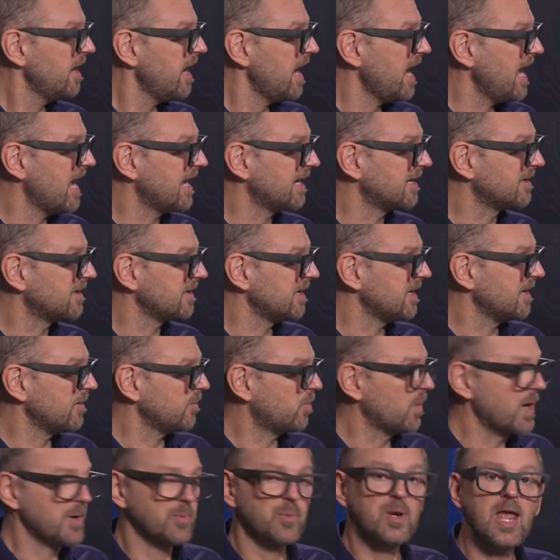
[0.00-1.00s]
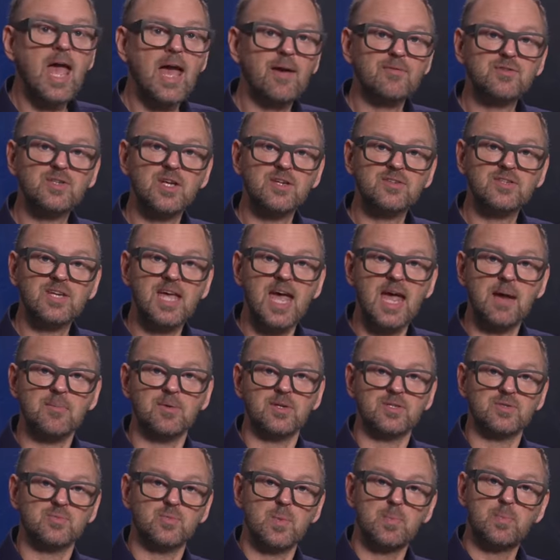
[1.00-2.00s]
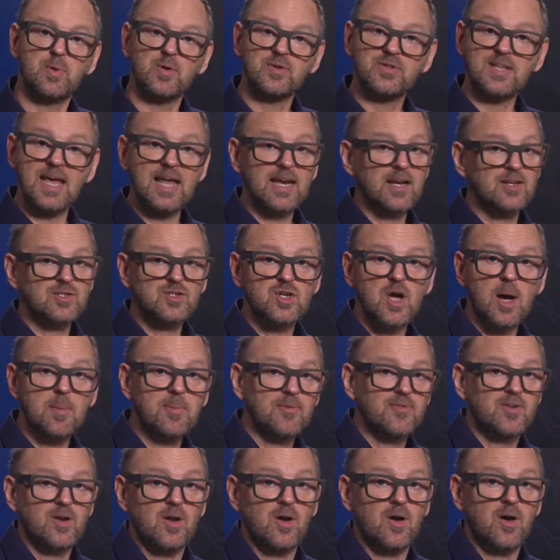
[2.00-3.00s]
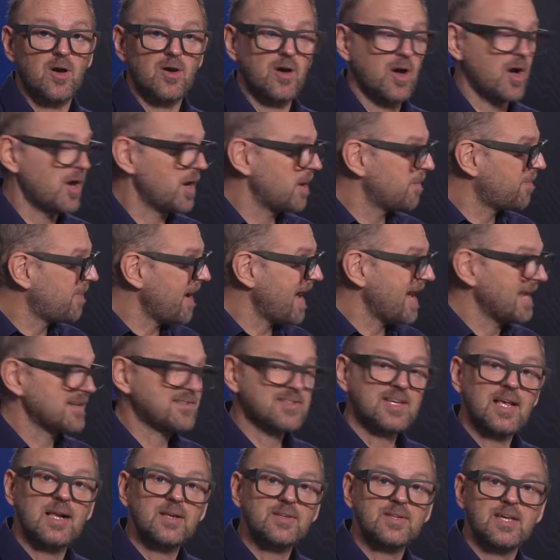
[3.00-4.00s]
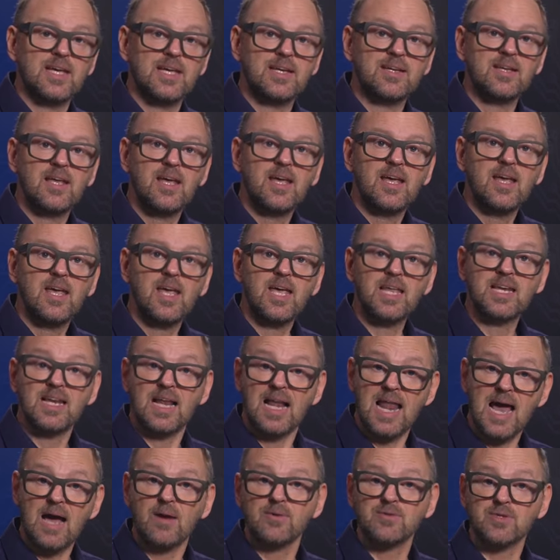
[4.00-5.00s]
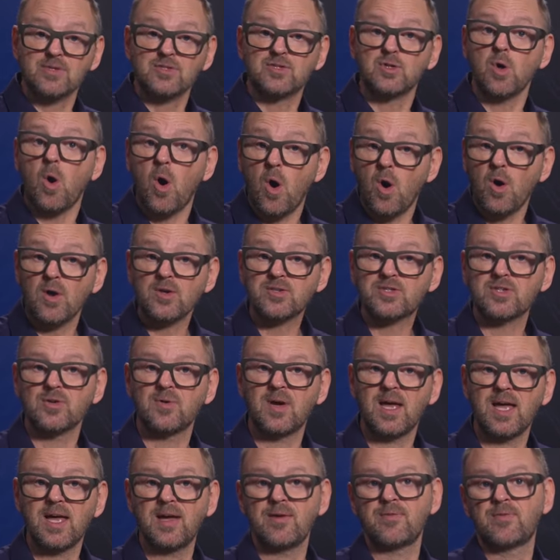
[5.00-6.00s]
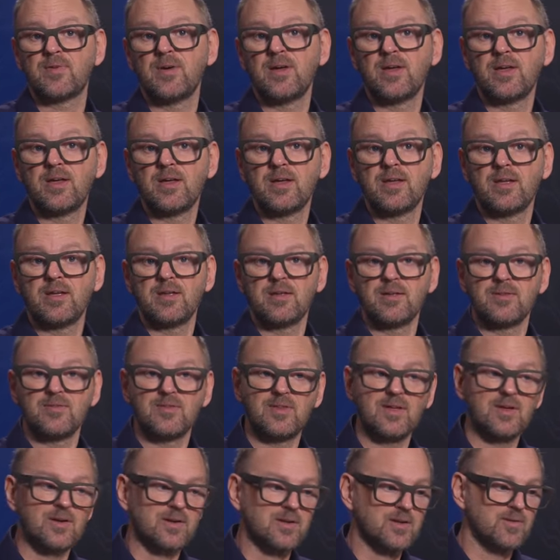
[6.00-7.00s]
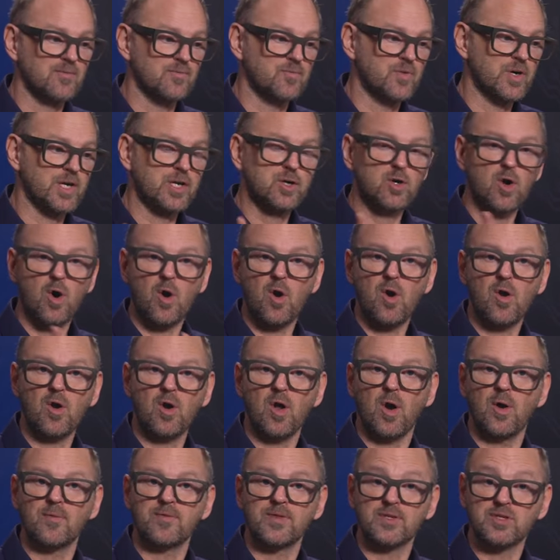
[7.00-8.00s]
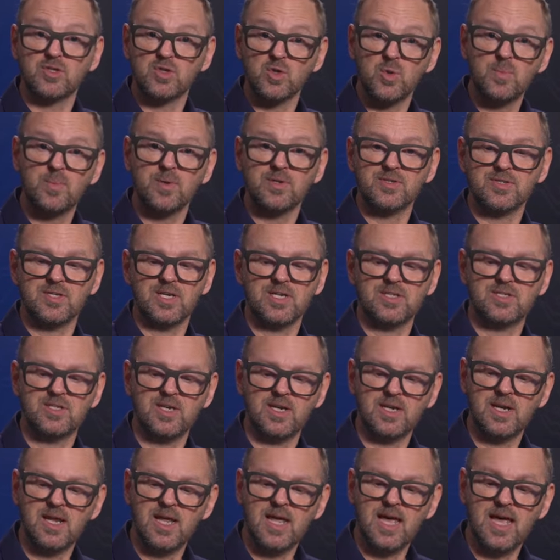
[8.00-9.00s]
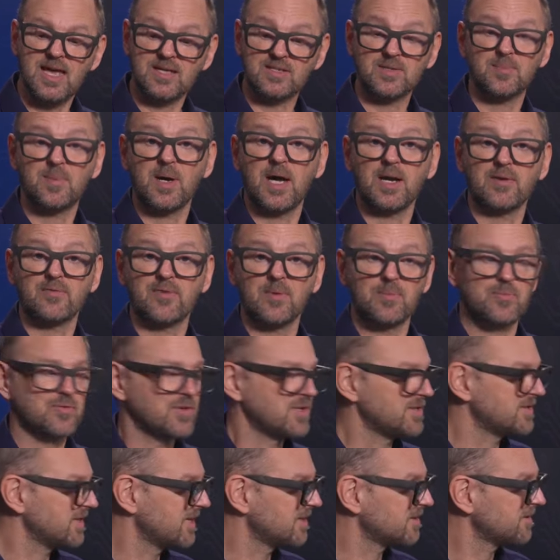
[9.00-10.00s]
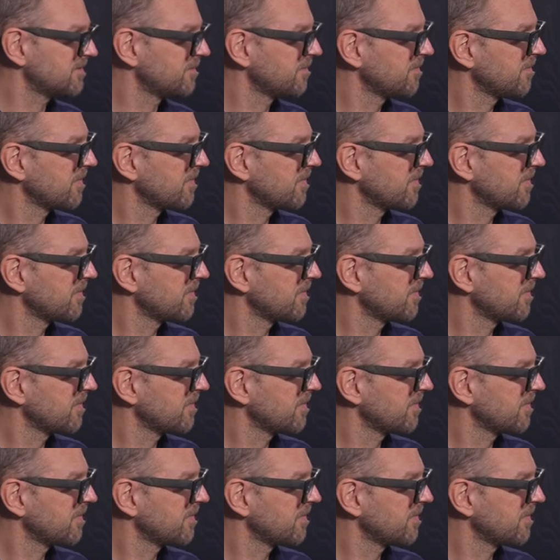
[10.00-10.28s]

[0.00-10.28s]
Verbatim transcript: And when we have such cameras, we put that on top of uh, on a pan tilt head. It allows us to also have the recall of the zoom position as a part of the presets.